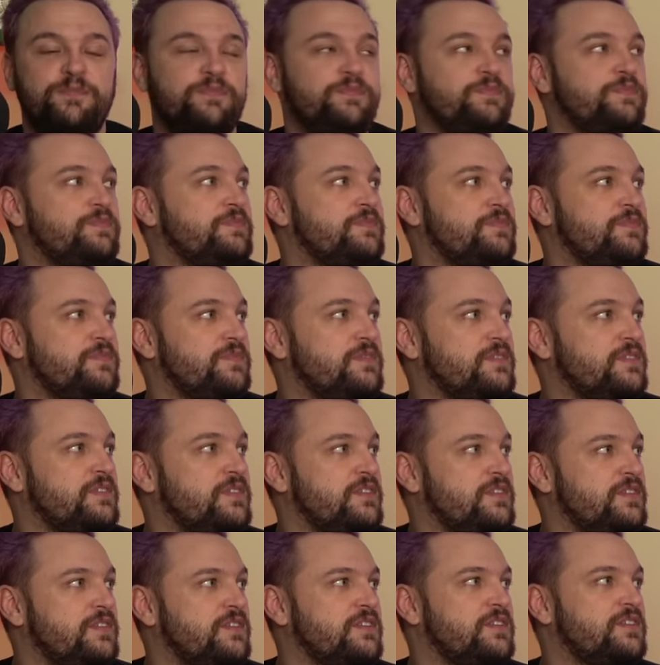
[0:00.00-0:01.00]

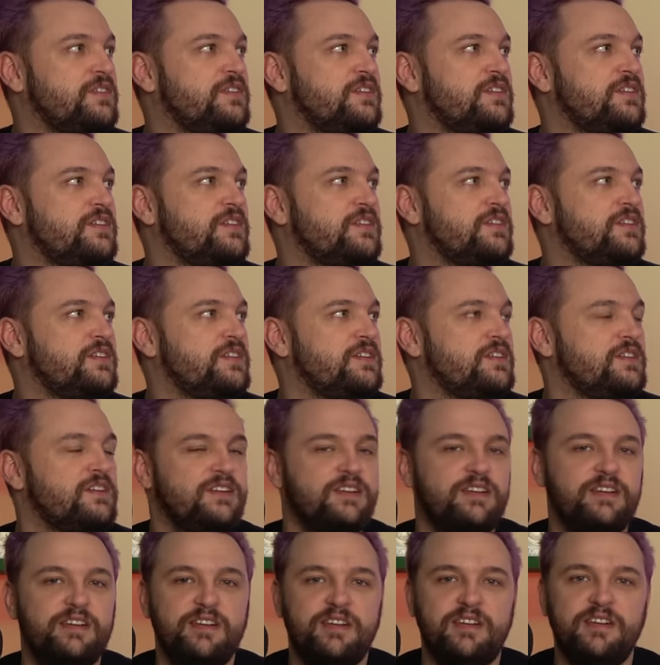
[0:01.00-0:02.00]

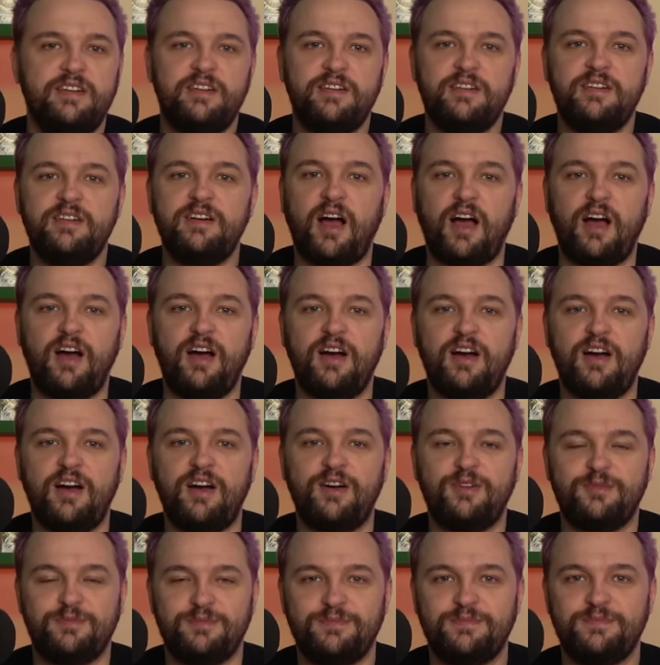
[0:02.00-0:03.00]

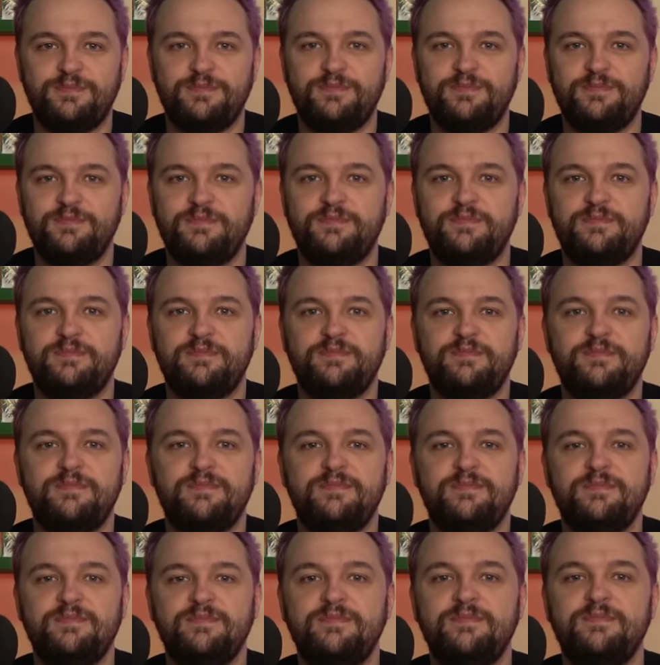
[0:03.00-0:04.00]

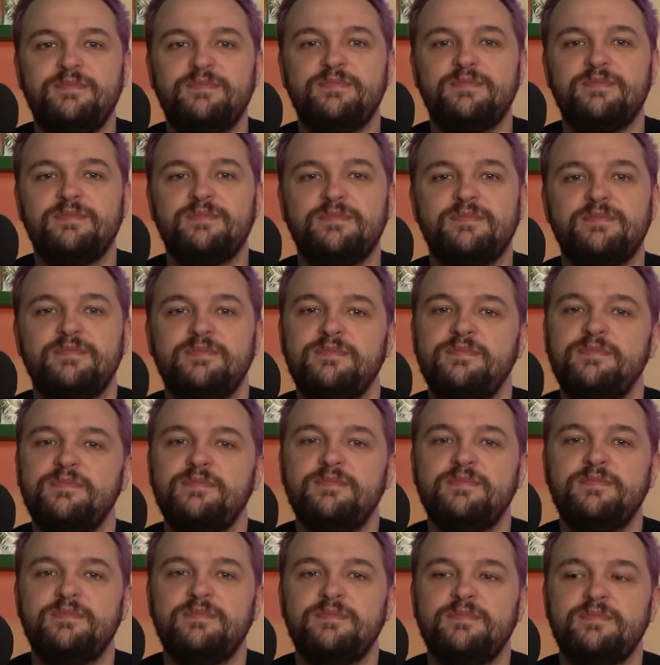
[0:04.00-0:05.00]

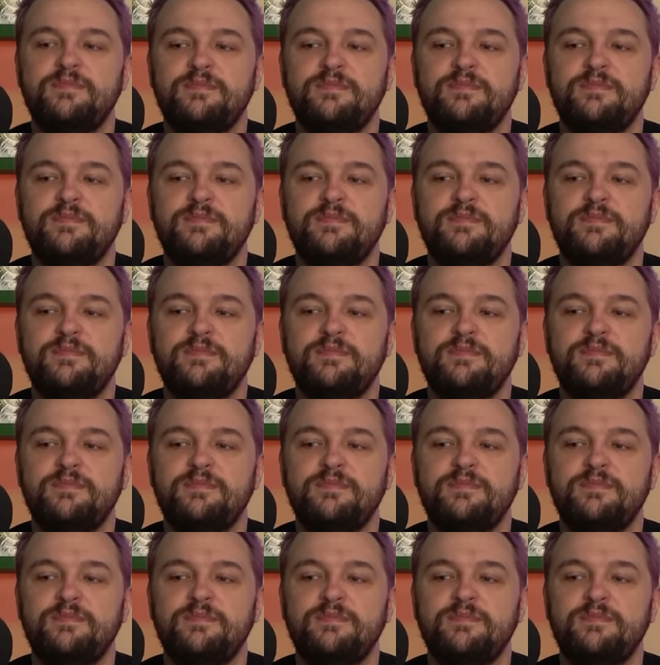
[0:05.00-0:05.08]
(silent)